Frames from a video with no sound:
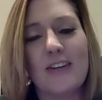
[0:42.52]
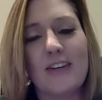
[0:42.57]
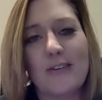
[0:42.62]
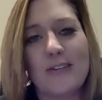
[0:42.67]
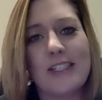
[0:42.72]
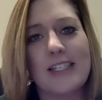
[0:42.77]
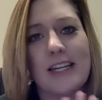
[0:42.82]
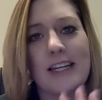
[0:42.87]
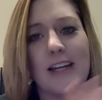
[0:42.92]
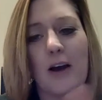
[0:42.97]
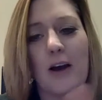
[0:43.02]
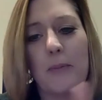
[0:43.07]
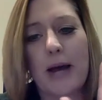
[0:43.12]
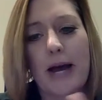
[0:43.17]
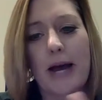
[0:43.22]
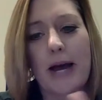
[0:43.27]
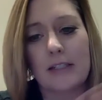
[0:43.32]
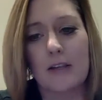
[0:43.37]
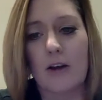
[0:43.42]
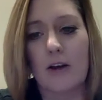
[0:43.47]
who's in El
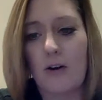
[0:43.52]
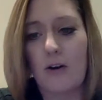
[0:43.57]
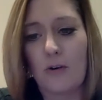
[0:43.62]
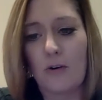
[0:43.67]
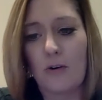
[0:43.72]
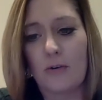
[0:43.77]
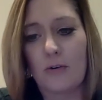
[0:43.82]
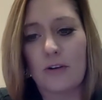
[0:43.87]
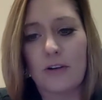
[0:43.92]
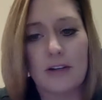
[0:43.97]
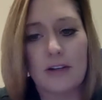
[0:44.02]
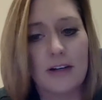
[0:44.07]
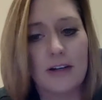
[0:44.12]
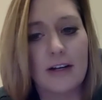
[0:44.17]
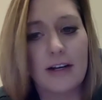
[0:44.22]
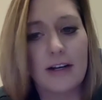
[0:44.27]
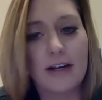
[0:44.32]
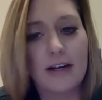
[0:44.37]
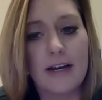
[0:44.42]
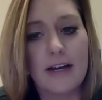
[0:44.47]
Paso,
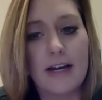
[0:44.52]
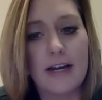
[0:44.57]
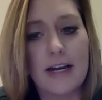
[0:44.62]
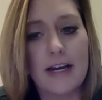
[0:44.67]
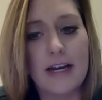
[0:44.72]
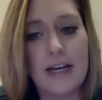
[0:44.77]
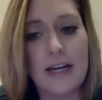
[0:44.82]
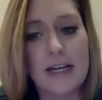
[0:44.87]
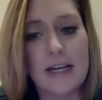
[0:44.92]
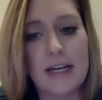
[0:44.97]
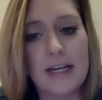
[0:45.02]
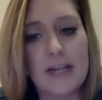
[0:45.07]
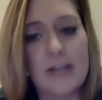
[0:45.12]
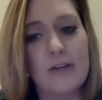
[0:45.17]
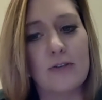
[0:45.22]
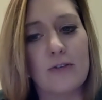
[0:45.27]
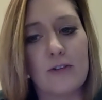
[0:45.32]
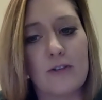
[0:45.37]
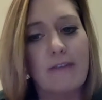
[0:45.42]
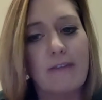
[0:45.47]

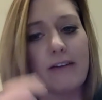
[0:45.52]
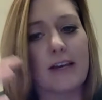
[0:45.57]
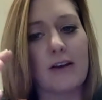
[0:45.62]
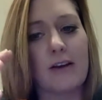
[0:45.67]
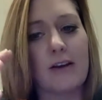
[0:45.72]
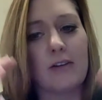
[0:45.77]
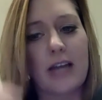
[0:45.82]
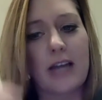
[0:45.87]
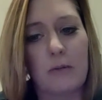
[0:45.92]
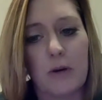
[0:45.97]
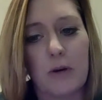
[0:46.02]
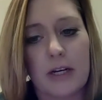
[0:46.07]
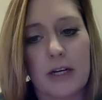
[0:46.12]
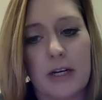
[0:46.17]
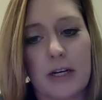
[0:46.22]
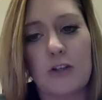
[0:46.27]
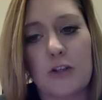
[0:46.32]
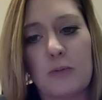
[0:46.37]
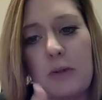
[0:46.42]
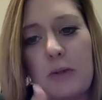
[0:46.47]
and who's having
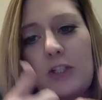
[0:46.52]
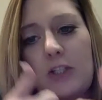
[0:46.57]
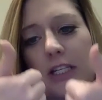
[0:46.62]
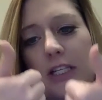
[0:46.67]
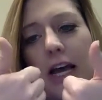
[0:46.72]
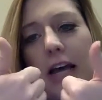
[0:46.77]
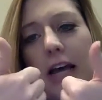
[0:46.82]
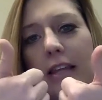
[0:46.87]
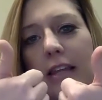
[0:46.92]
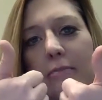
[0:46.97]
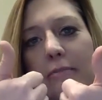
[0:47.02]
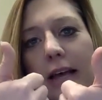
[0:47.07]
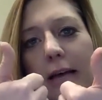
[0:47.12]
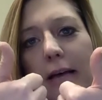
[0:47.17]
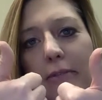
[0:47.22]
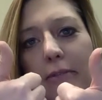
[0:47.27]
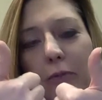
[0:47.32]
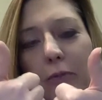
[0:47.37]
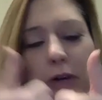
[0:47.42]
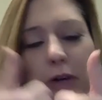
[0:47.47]
network issues, but she's got thumbs
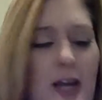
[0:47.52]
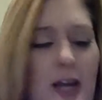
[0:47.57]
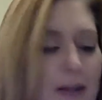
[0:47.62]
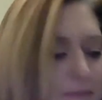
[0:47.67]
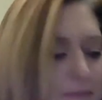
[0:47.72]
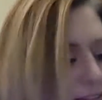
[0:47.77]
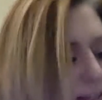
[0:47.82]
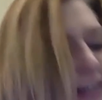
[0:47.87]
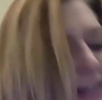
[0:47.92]
up, so we're good.